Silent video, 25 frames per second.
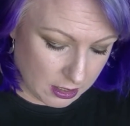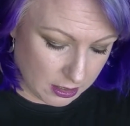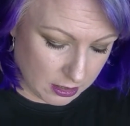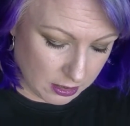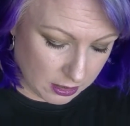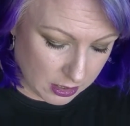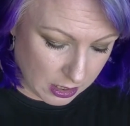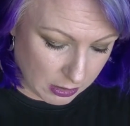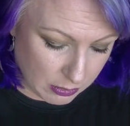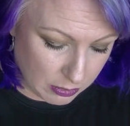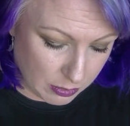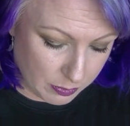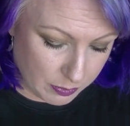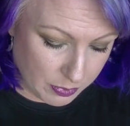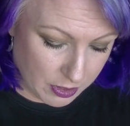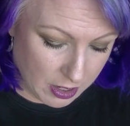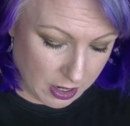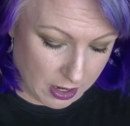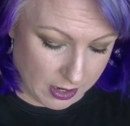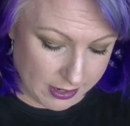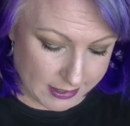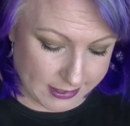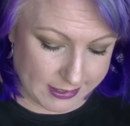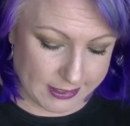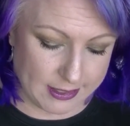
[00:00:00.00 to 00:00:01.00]
lower
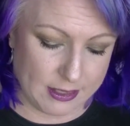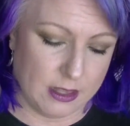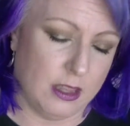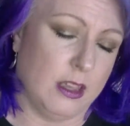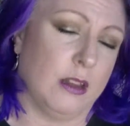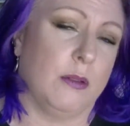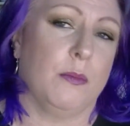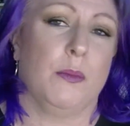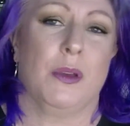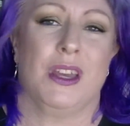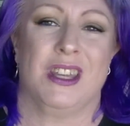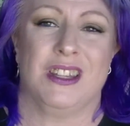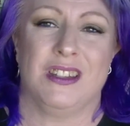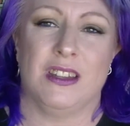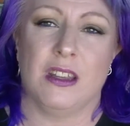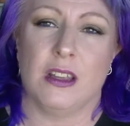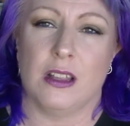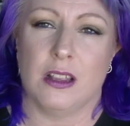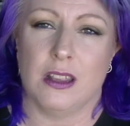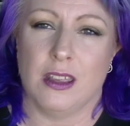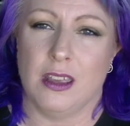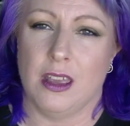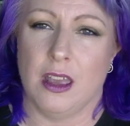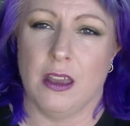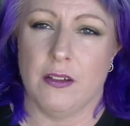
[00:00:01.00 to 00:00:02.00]
price than
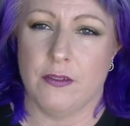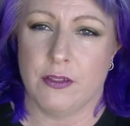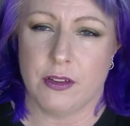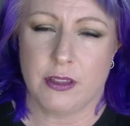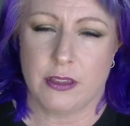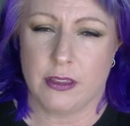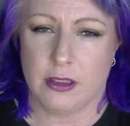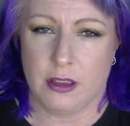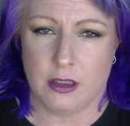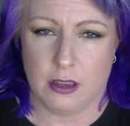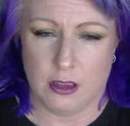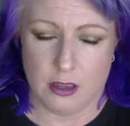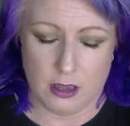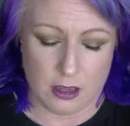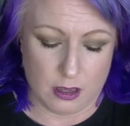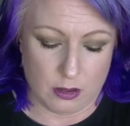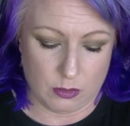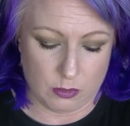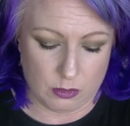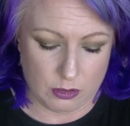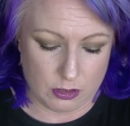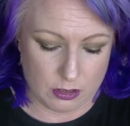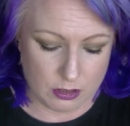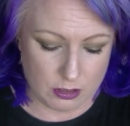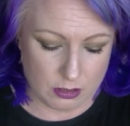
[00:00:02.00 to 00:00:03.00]
basically everything
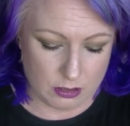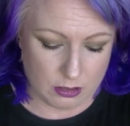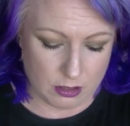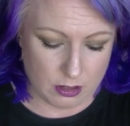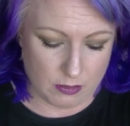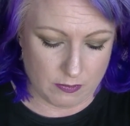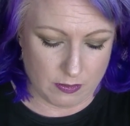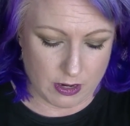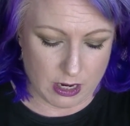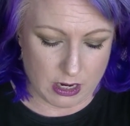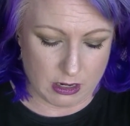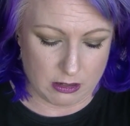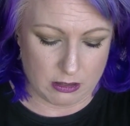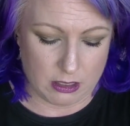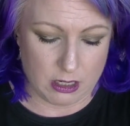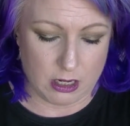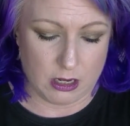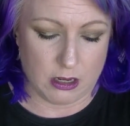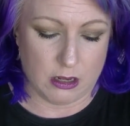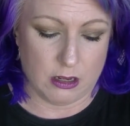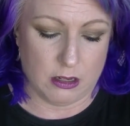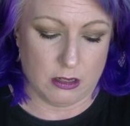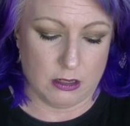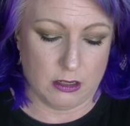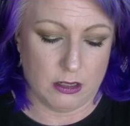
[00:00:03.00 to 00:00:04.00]
else around
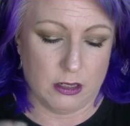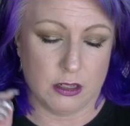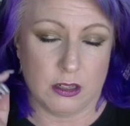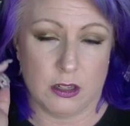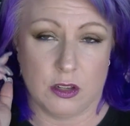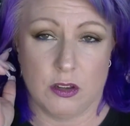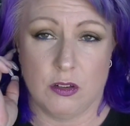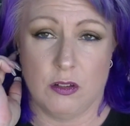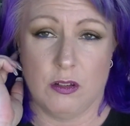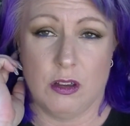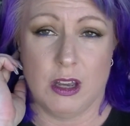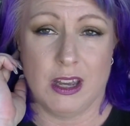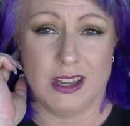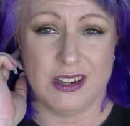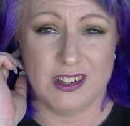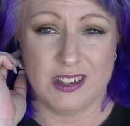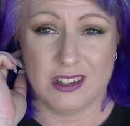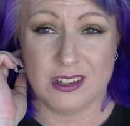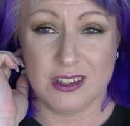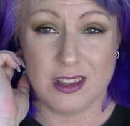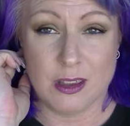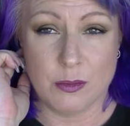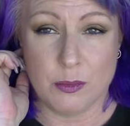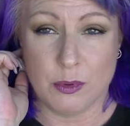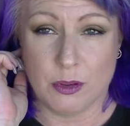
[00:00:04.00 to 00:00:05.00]
here, so I
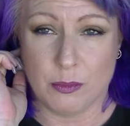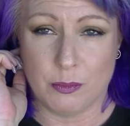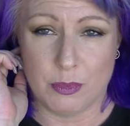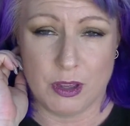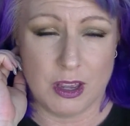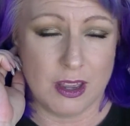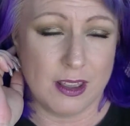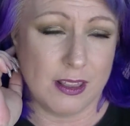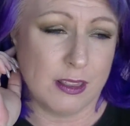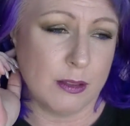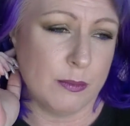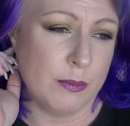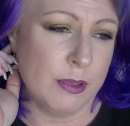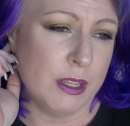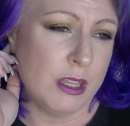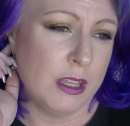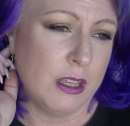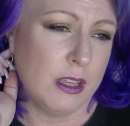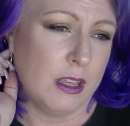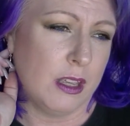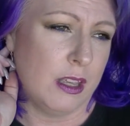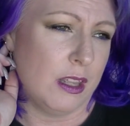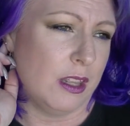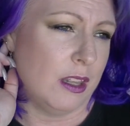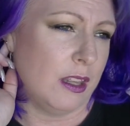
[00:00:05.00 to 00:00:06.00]
just keep on buying them.
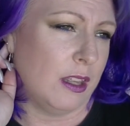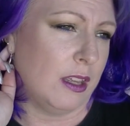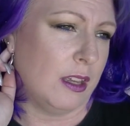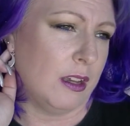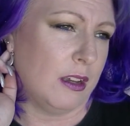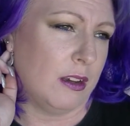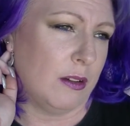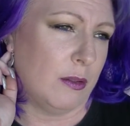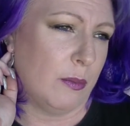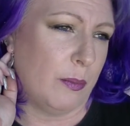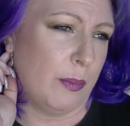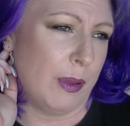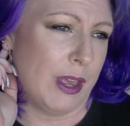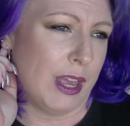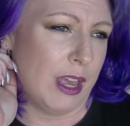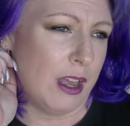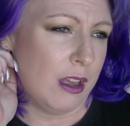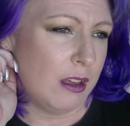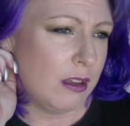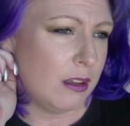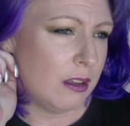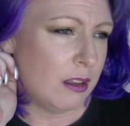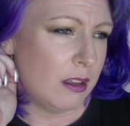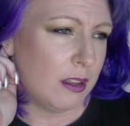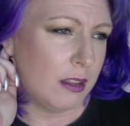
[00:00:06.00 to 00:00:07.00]
They're
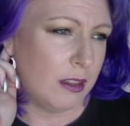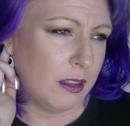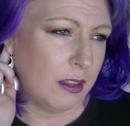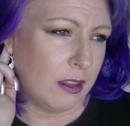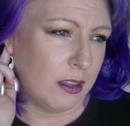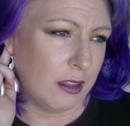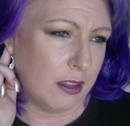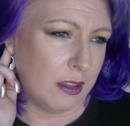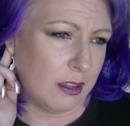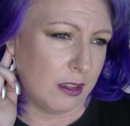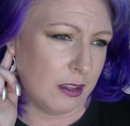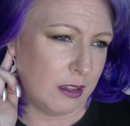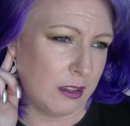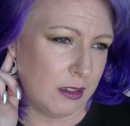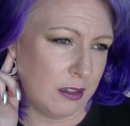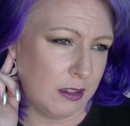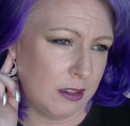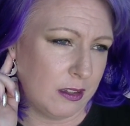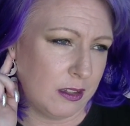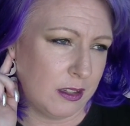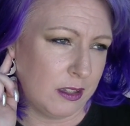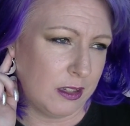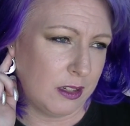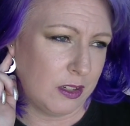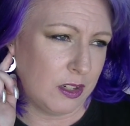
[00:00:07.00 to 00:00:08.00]
about
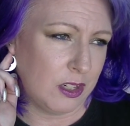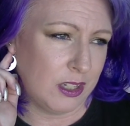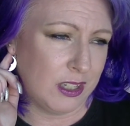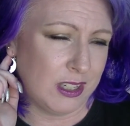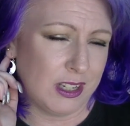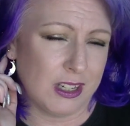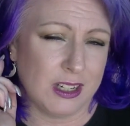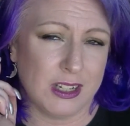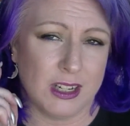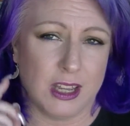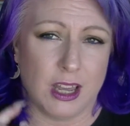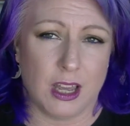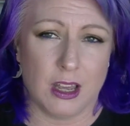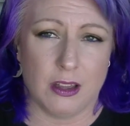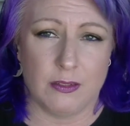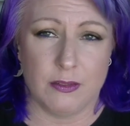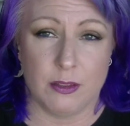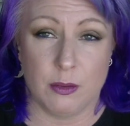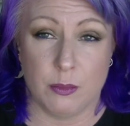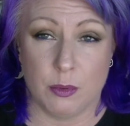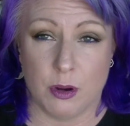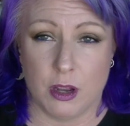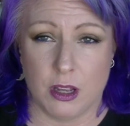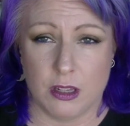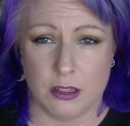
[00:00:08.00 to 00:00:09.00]
just under half
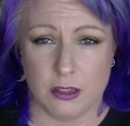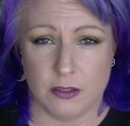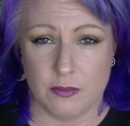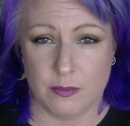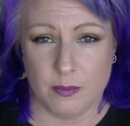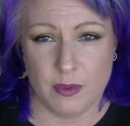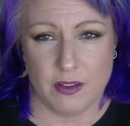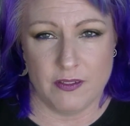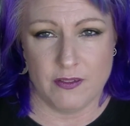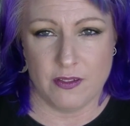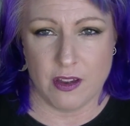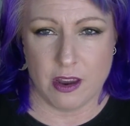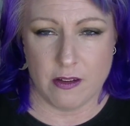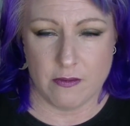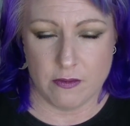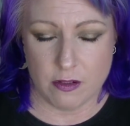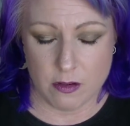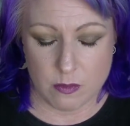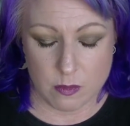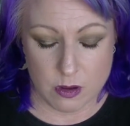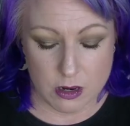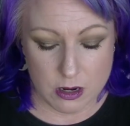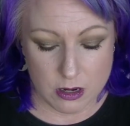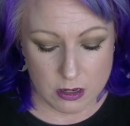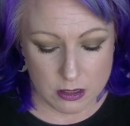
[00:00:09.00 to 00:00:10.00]
the price of my
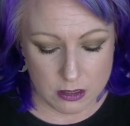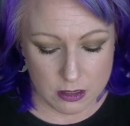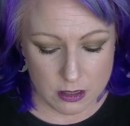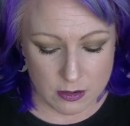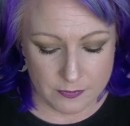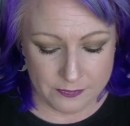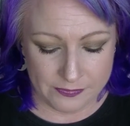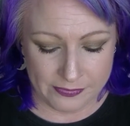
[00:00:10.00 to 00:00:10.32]
favourite ones.